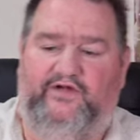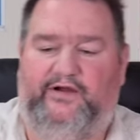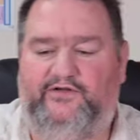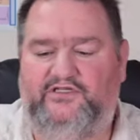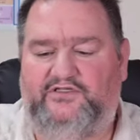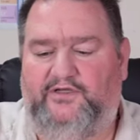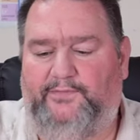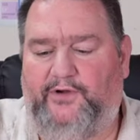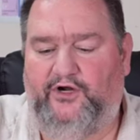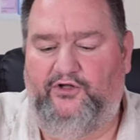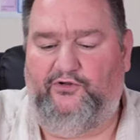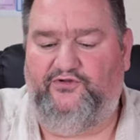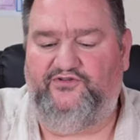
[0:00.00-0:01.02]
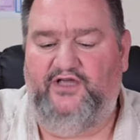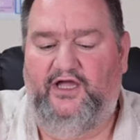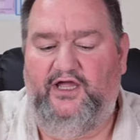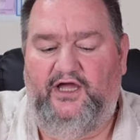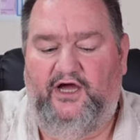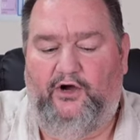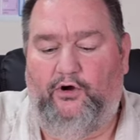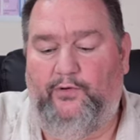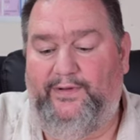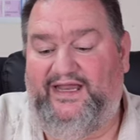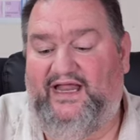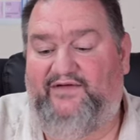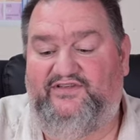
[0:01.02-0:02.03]
virus particles, or
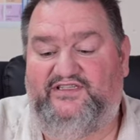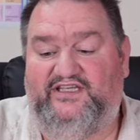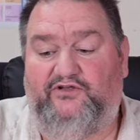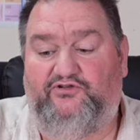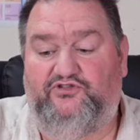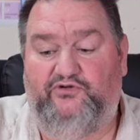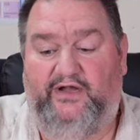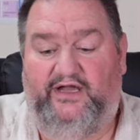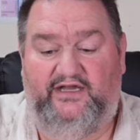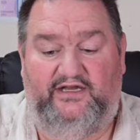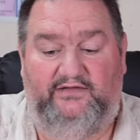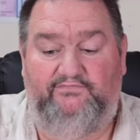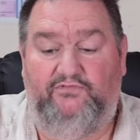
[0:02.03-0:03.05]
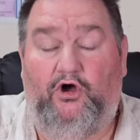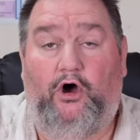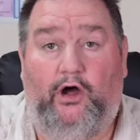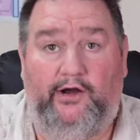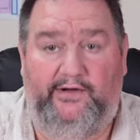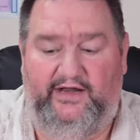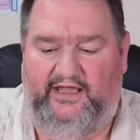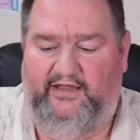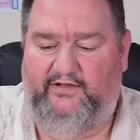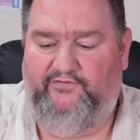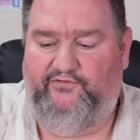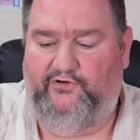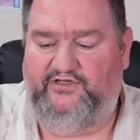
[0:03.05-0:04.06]
we could have a single-stranded R N A,
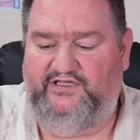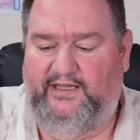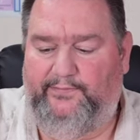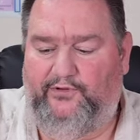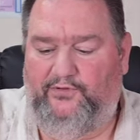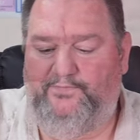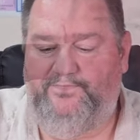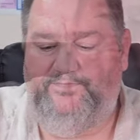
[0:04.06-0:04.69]
for example.